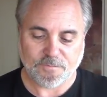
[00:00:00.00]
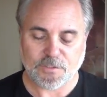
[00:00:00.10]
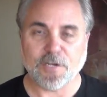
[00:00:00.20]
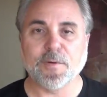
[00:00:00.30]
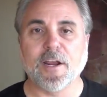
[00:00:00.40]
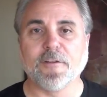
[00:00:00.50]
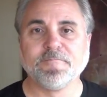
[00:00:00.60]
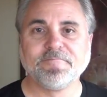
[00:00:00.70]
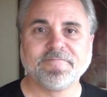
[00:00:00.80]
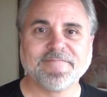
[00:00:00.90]
So here we go.
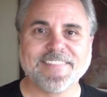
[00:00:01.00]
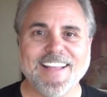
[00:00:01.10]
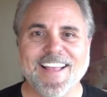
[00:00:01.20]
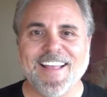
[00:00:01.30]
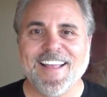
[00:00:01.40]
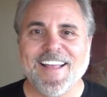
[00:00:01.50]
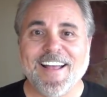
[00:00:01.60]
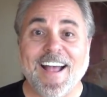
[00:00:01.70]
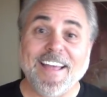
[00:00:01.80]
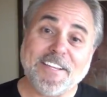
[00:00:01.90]

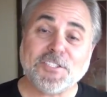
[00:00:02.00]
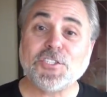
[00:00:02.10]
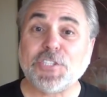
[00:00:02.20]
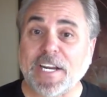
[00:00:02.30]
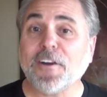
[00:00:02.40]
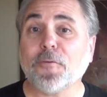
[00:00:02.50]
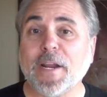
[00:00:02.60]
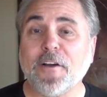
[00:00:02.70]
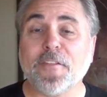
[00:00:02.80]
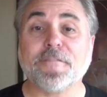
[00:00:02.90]
Hi, this is Gene
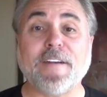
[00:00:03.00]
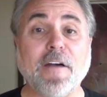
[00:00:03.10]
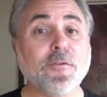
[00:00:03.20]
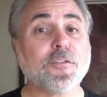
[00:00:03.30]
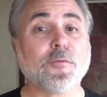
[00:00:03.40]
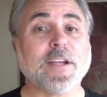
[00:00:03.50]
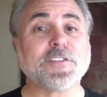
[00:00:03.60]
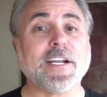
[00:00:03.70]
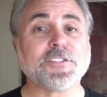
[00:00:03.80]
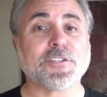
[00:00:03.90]
Guarino, the founder of the
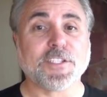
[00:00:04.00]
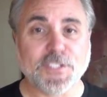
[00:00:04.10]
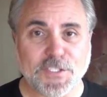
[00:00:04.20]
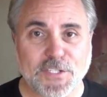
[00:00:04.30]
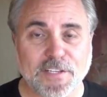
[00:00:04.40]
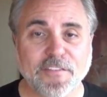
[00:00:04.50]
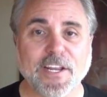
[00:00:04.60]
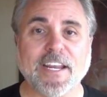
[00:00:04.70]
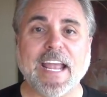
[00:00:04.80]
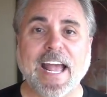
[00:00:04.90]
Residential Assisted
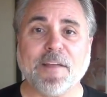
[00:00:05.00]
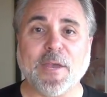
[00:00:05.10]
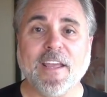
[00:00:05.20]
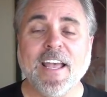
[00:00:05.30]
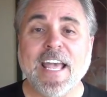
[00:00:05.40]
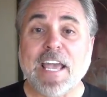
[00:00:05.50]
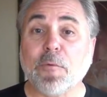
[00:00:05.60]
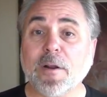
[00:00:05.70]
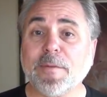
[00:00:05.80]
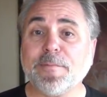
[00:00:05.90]
Living Academy, and
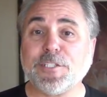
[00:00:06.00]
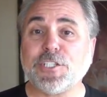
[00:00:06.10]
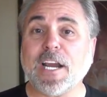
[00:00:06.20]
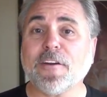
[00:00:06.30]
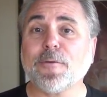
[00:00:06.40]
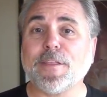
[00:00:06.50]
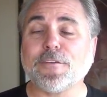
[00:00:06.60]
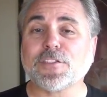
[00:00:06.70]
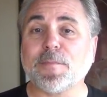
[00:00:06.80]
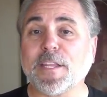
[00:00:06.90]
what I'm going to be sharing with you
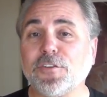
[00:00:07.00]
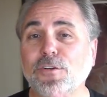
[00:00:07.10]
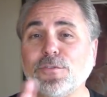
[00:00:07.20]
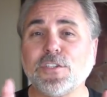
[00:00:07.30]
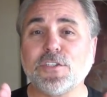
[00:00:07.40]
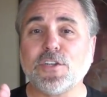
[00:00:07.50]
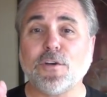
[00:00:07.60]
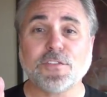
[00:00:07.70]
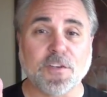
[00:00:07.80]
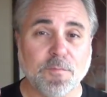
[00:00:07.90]
is some of the do's and
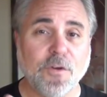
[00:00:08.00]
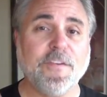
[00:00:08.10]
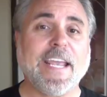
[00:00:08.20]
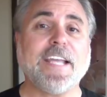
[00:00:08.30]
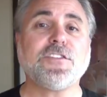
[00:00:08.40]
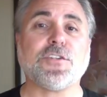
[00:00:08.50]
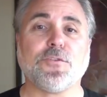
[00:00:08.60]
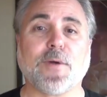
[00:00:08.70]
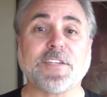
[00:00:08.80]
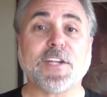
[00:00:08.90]
don'ts of moving into
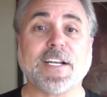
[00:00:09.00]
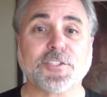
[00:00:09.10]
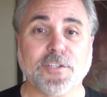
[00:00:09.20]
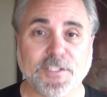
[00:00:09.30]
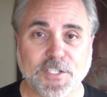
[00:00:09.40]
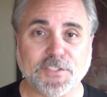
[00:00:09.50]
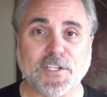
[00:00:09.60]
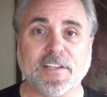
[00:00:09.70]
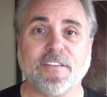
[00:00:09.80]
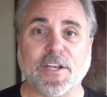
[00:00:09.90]
residential
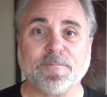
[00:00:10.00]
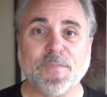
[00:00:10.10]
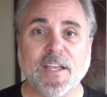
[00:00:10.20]
assisted living.